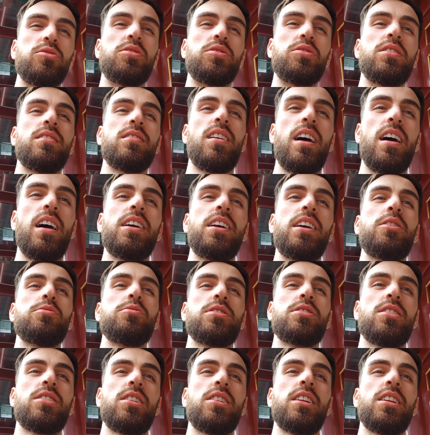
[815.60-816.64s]
I think it was
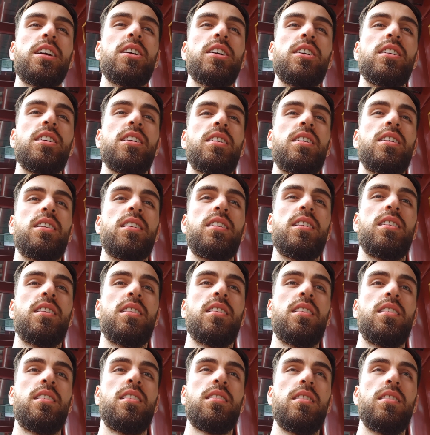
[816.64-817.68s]
clear.
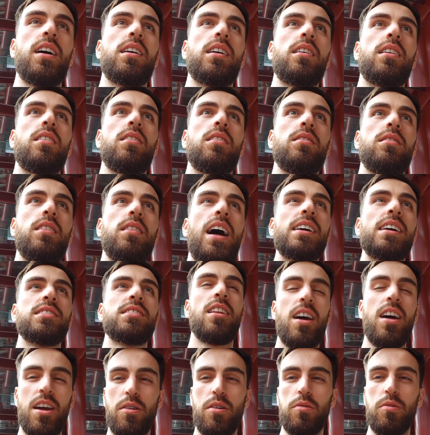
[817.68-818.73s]
Like, last
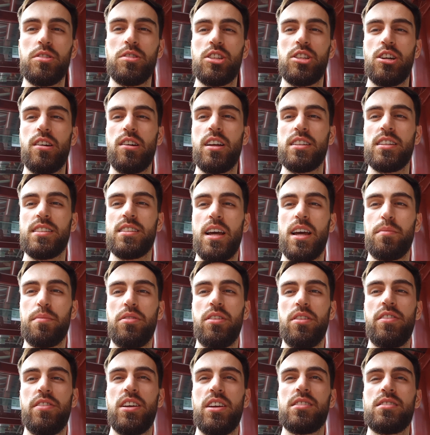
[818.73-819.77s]
night was a good example of
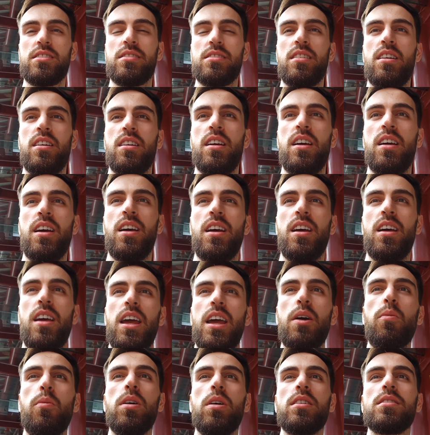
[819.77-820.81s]
this. It
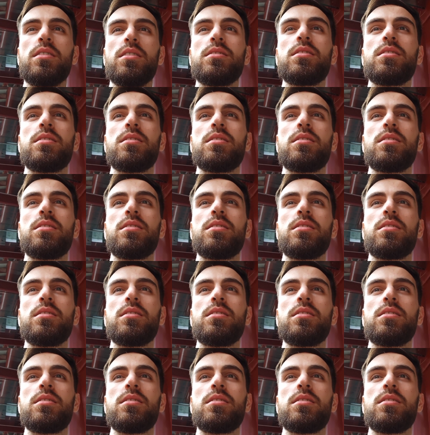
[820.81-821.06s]
was